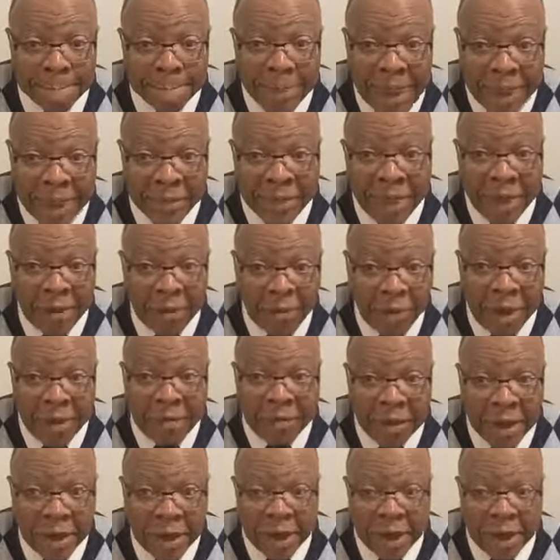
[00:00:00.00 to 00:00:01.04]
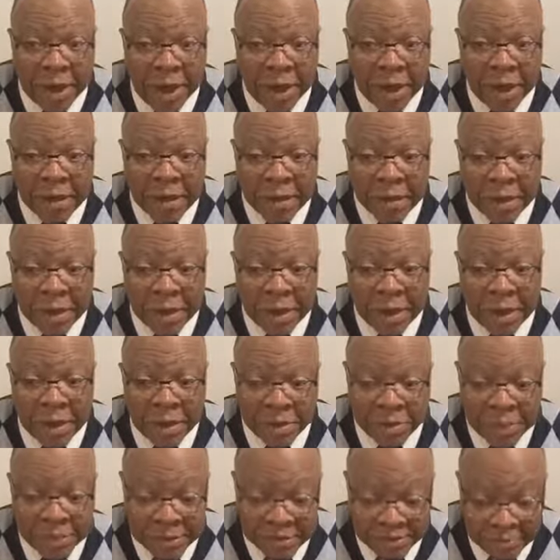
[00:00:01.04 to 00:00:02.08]
I think one thing God is
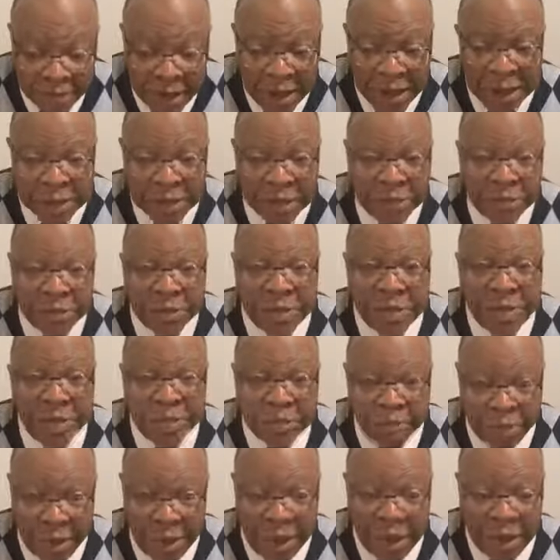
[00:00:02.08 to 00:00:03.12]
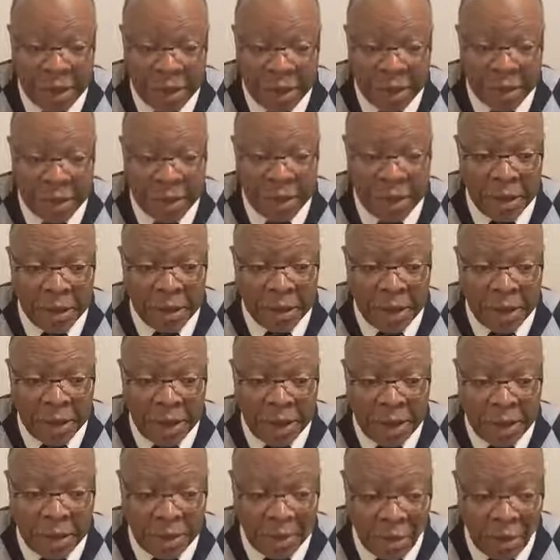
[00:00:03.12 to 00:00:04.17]
speaking to me,
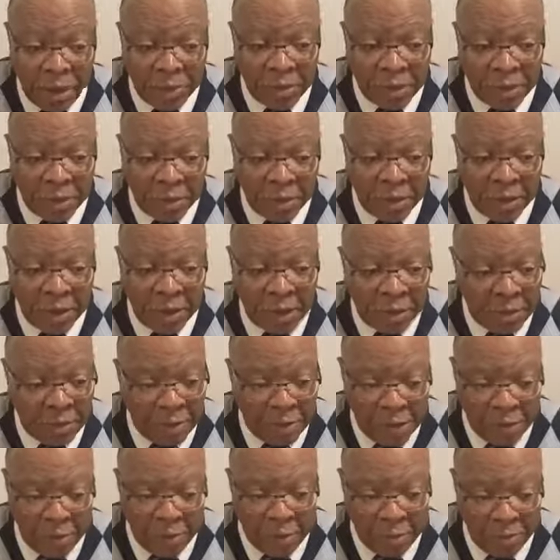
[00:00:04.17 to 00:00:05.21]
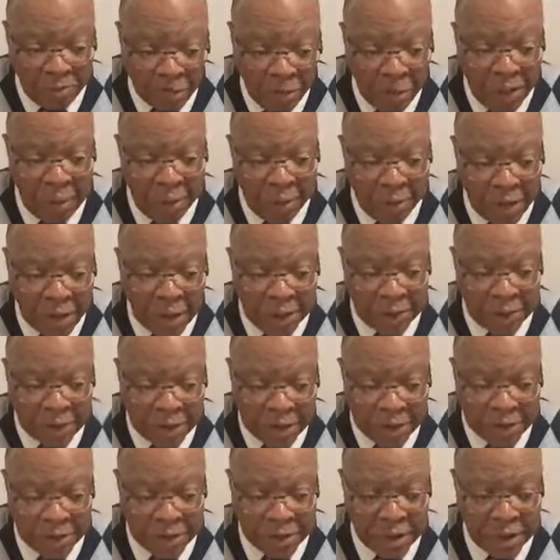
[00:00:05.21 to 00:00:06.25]
and I hope to even more than
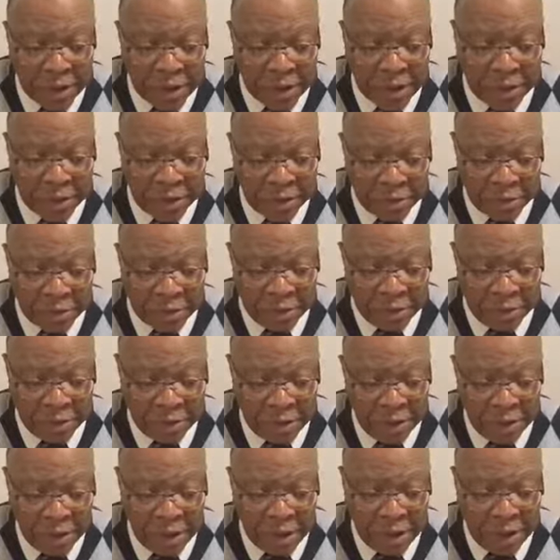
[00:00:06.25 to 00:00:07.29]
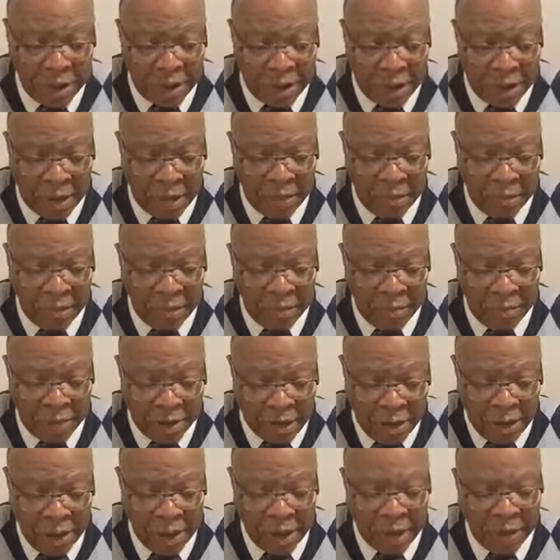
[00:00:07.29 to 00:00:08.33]
just to
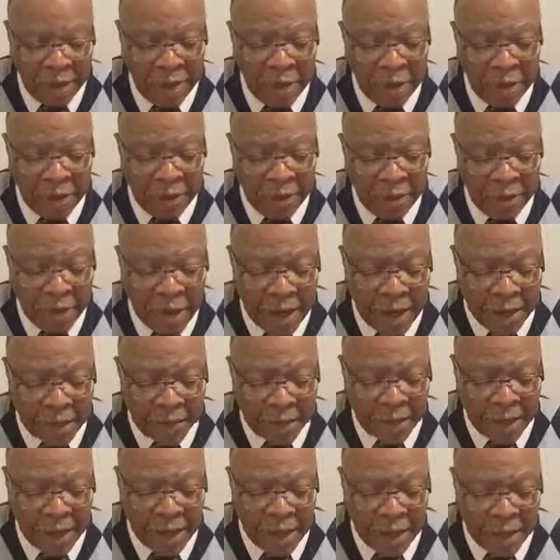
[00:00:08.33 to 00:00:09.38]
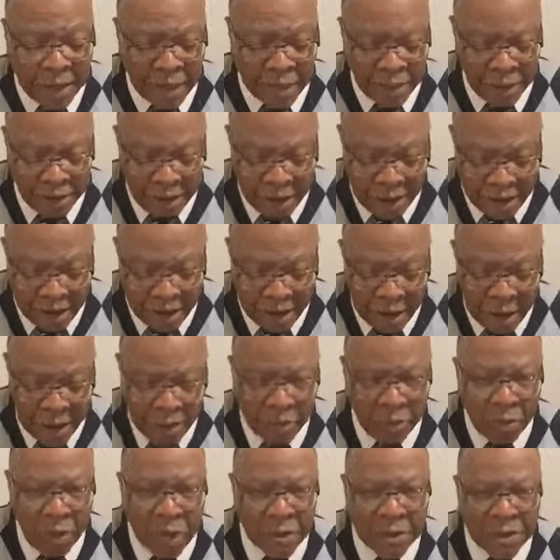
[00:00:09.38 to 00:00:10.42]
me, that
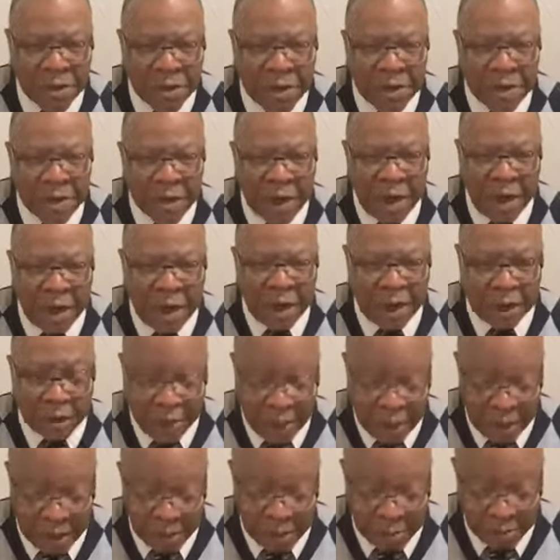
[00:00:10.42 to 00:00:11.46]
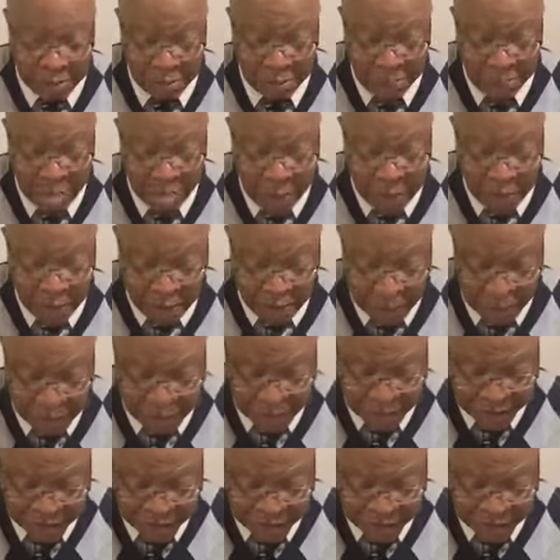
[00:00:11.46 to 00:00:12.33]
God wants us to honor him in